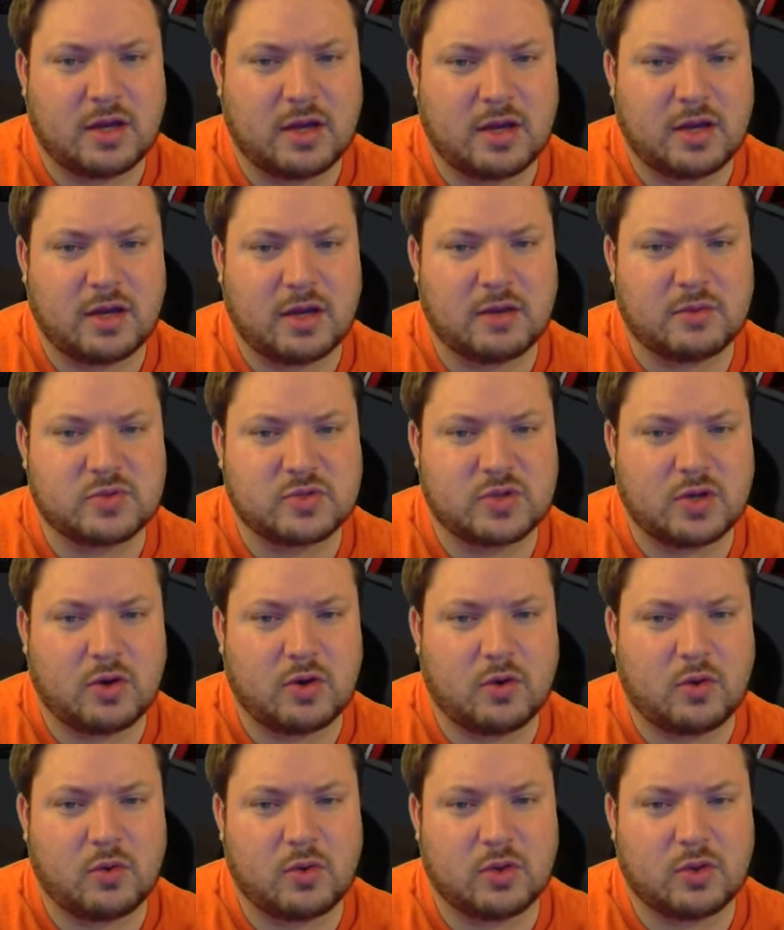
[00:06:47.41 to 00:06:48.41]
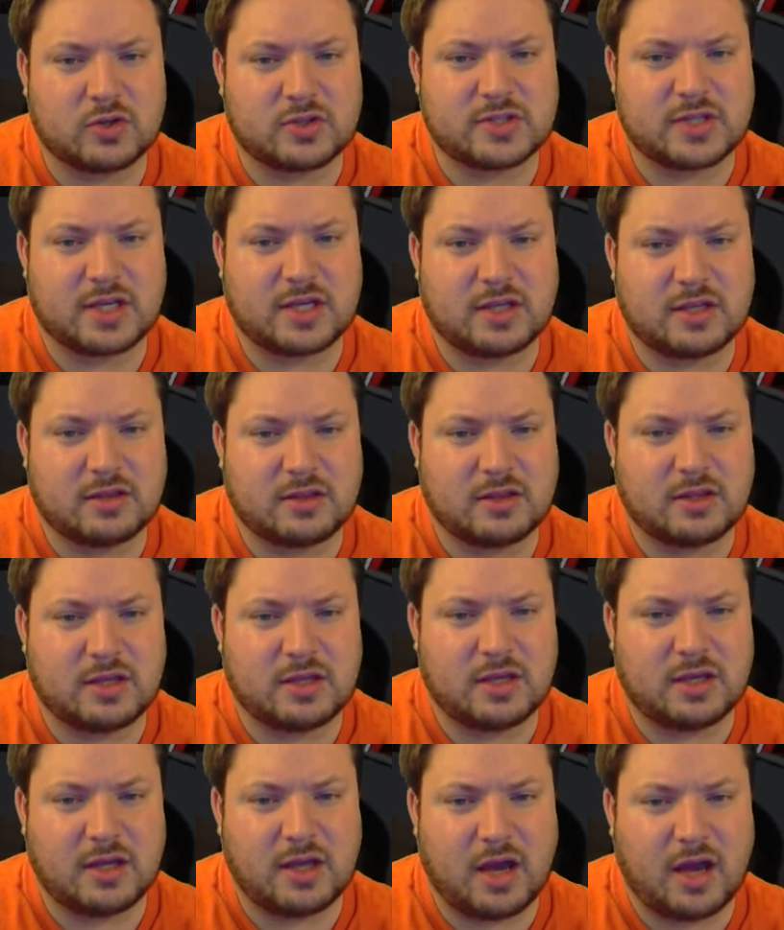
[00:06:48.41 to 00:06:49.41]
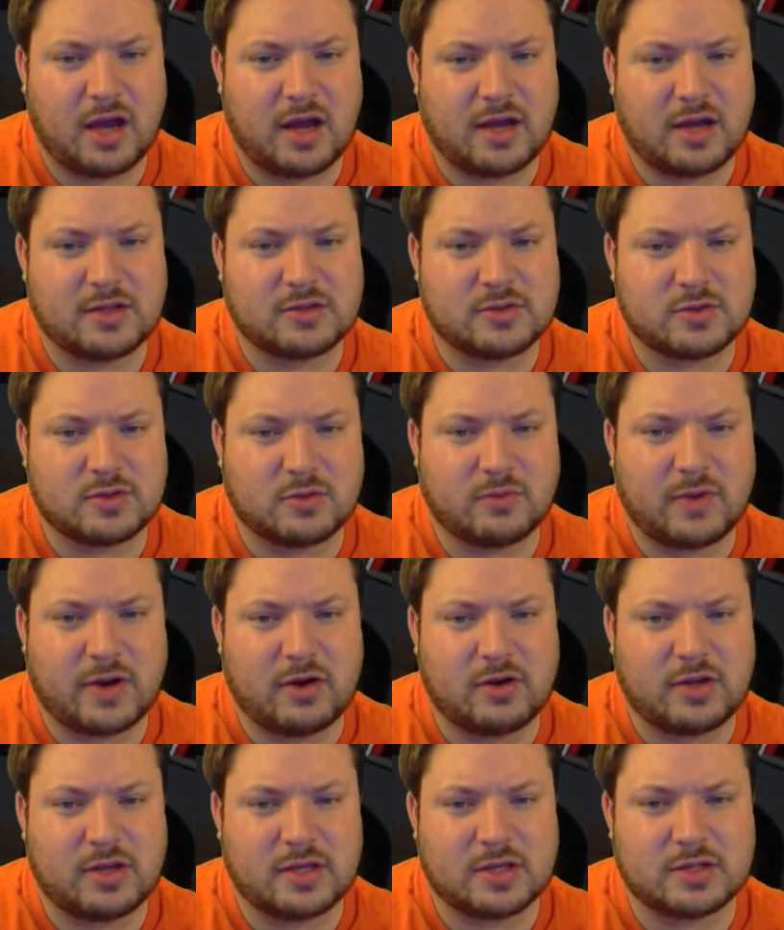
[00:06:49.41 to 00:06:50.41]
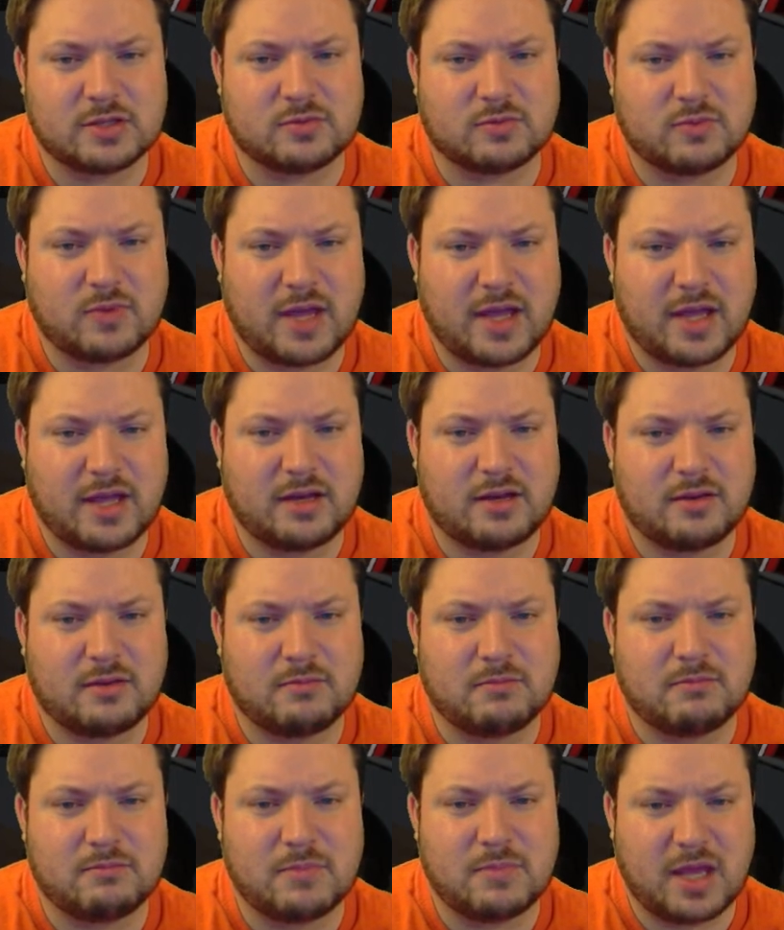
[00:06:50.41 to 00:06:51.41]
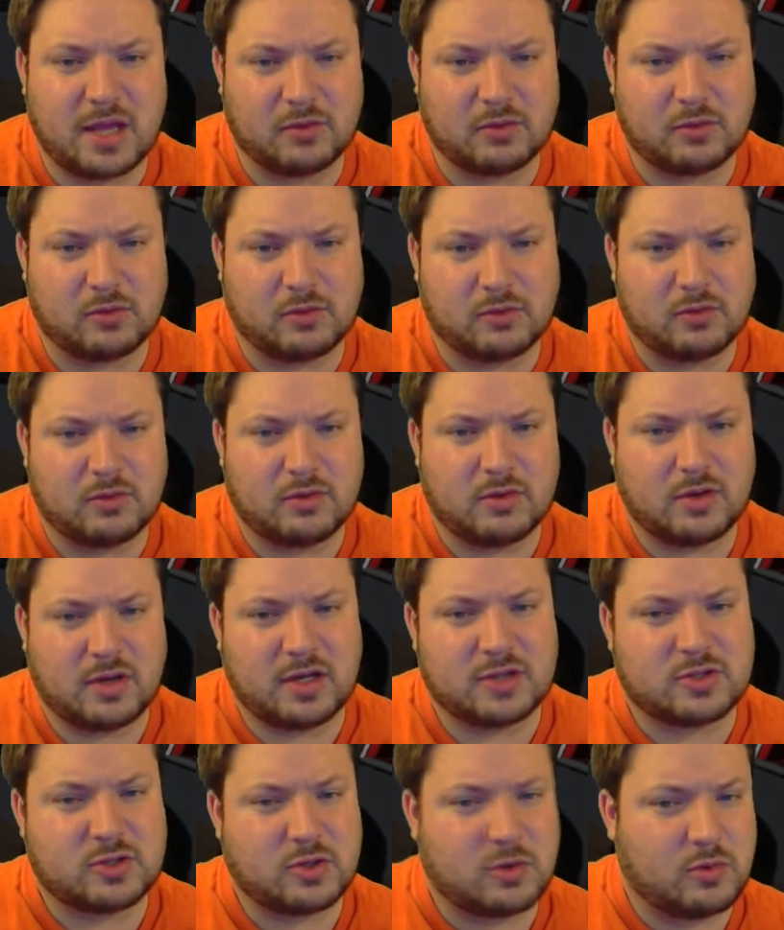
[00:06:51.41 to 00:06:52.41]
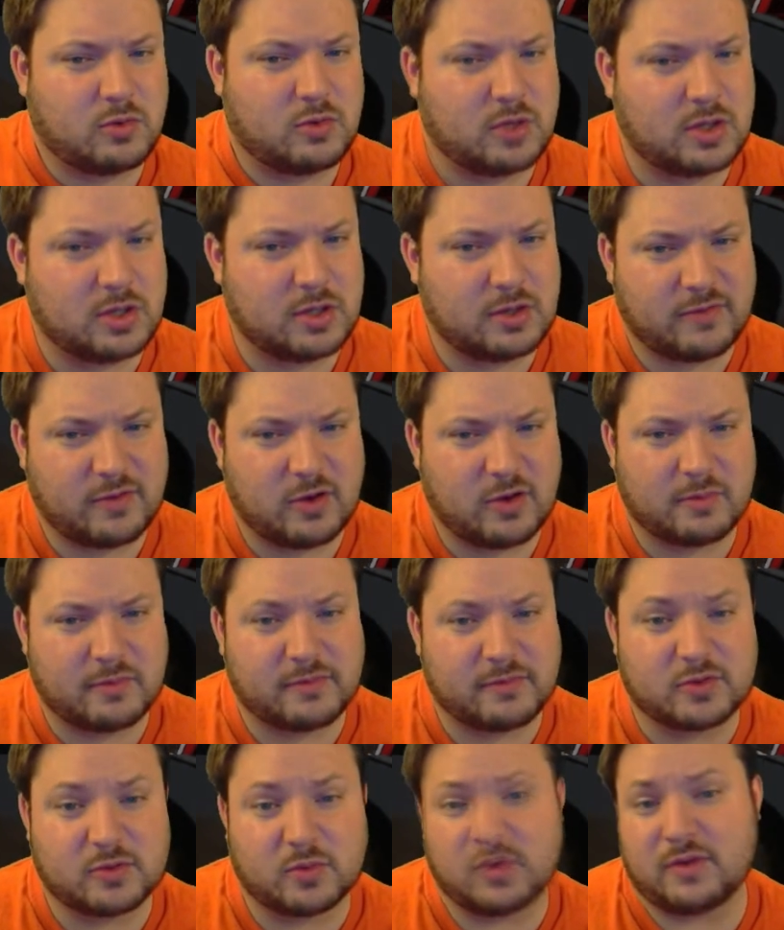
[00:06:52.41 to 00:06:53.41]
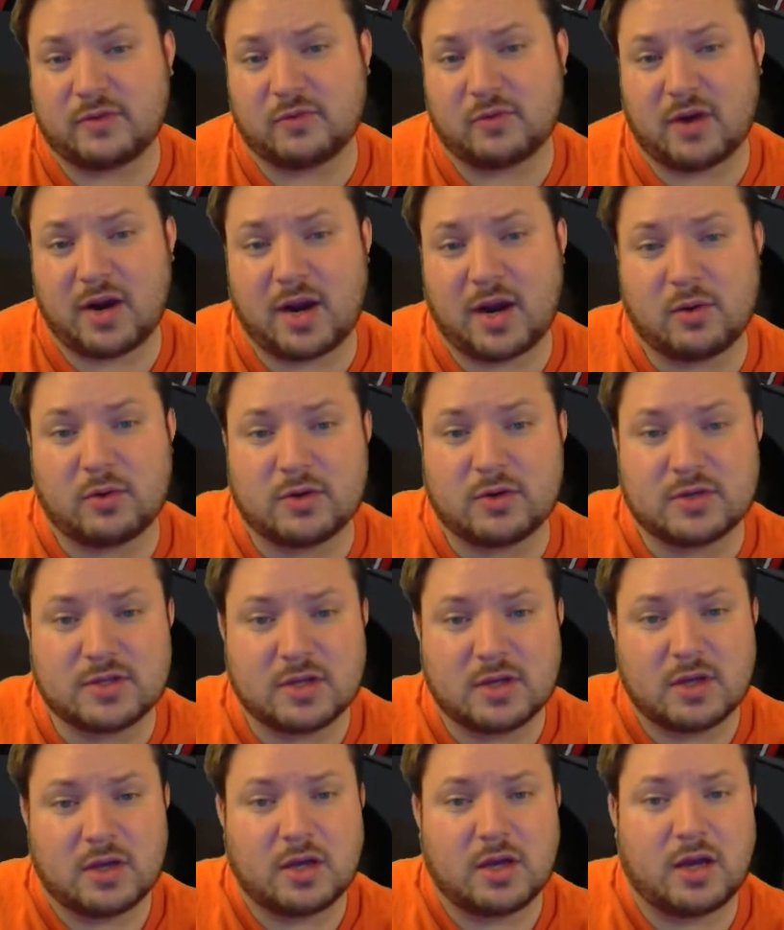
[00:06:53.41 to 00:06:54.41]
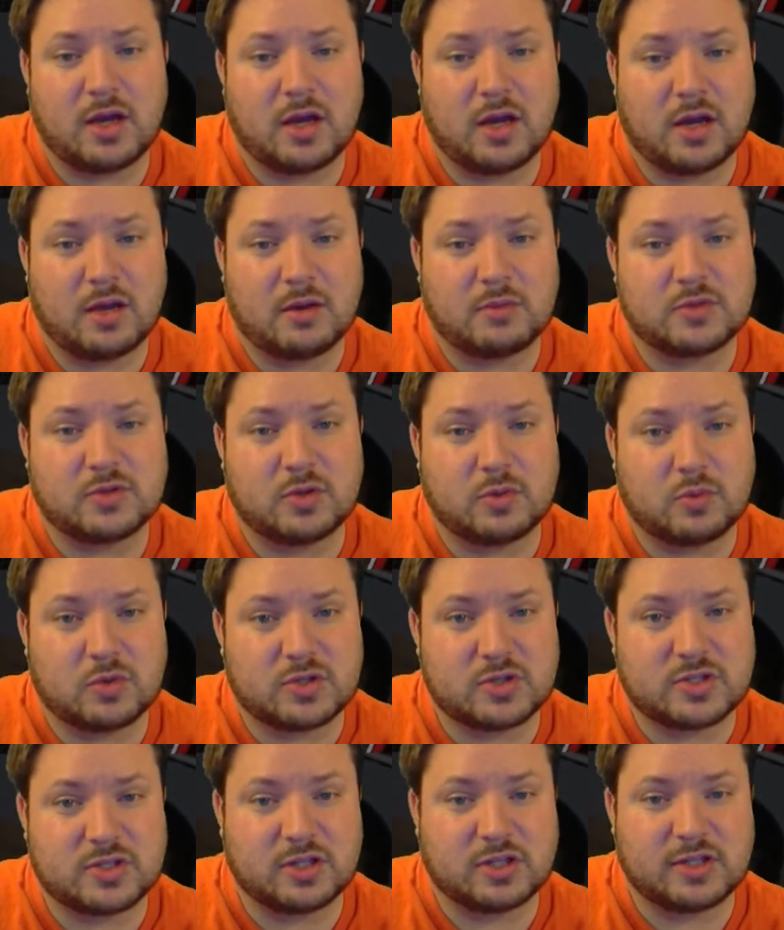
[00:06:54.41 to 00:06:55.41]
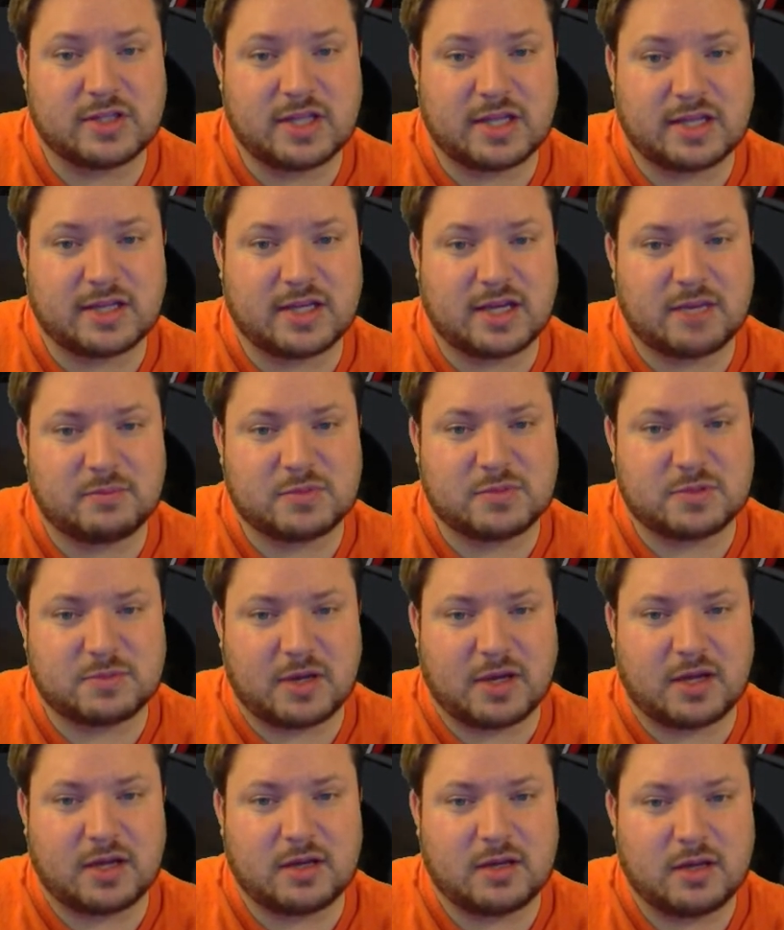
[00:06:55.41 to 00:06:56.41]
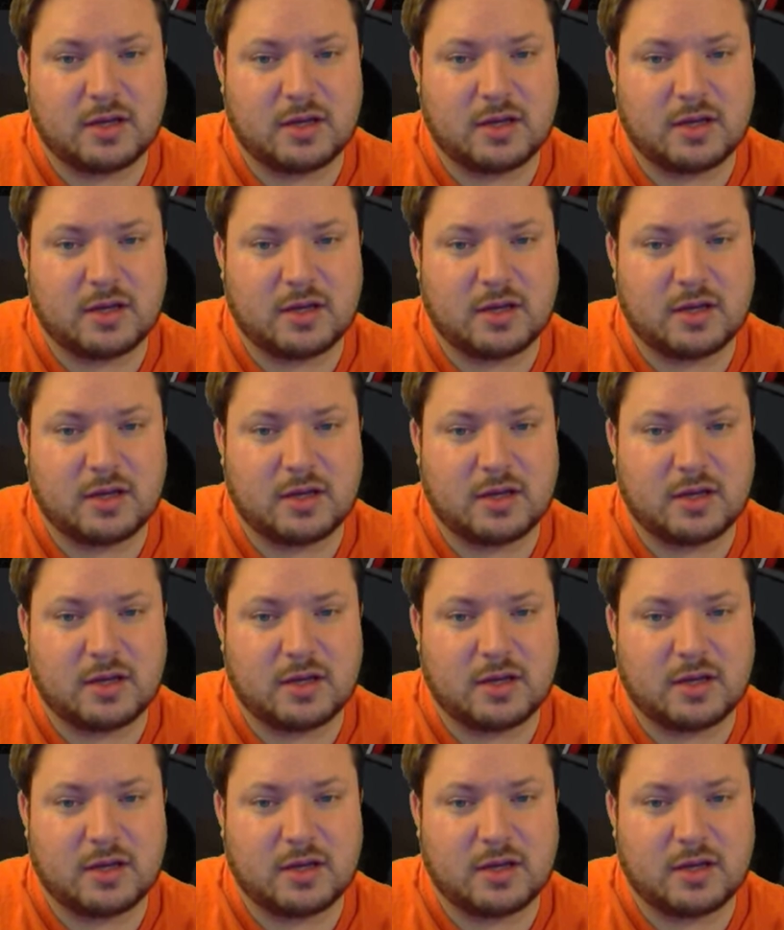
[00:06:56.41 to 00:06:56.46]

Um, so it looks like the odds or the rarity is red metal, and it's only available for twenty-four hours. Um, so we're still in that time spot.